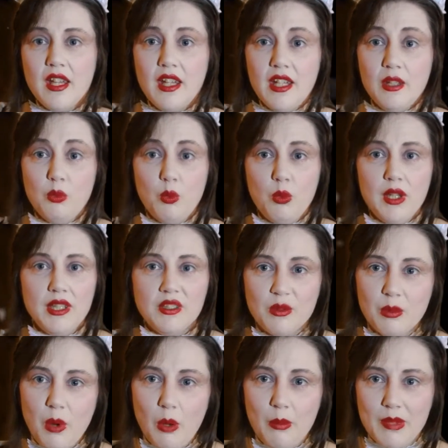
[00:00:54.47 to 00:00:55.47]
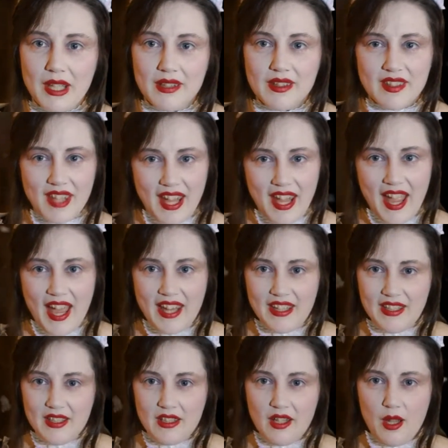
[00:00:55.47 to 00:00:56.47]
in Winter Romance they
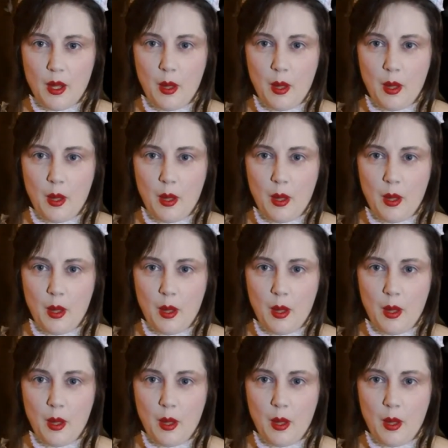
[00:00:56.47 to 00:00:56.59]
added